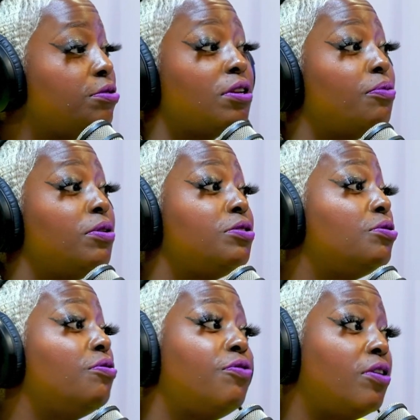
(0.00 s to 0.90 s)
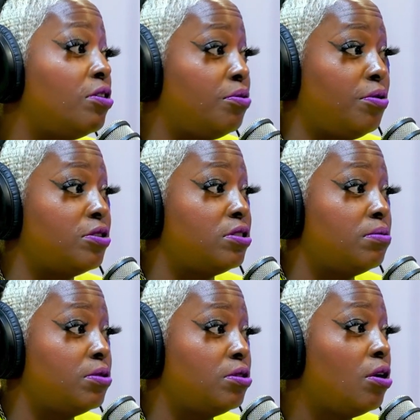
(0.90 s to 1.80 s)
for you that they wouldn't do for other
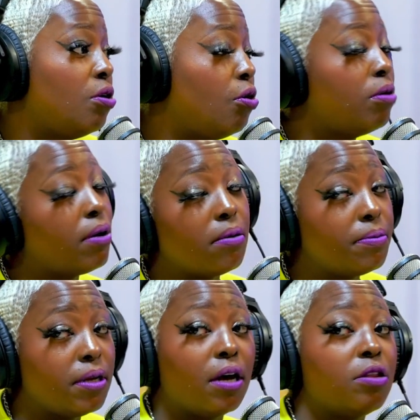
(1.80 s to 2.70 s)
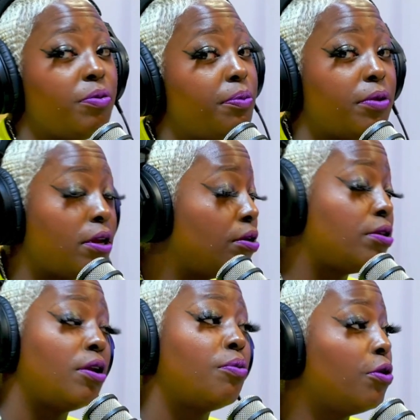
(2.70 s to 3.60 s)
customers. Right. Or probably other people
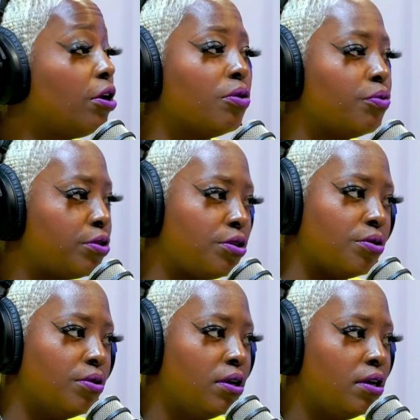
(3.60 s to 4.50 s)
that are working with you.